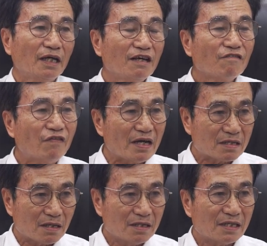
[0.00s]

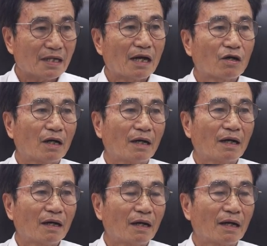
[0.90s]
invest ya cha
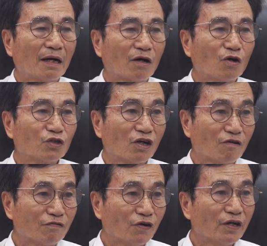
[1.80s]
a kong the
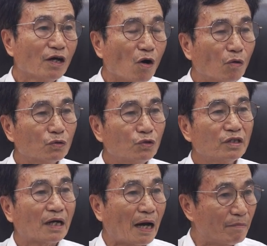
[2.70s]
go for the auto
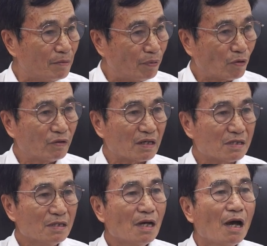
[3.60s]
you can be polo
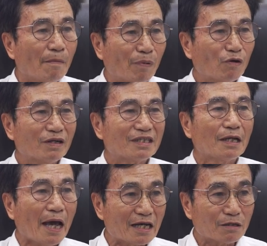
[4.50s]
dexi
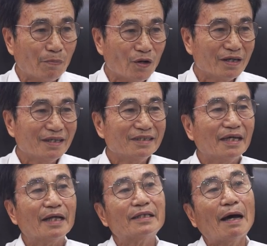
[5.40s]
export
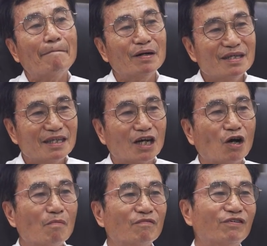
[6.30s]
ya double
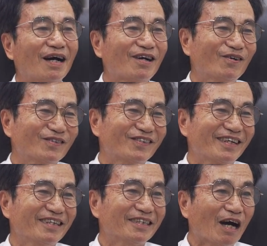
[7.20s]
income for a
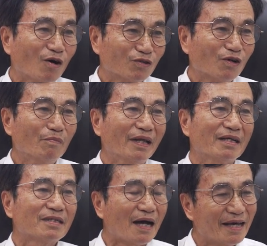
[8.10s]
country that automatic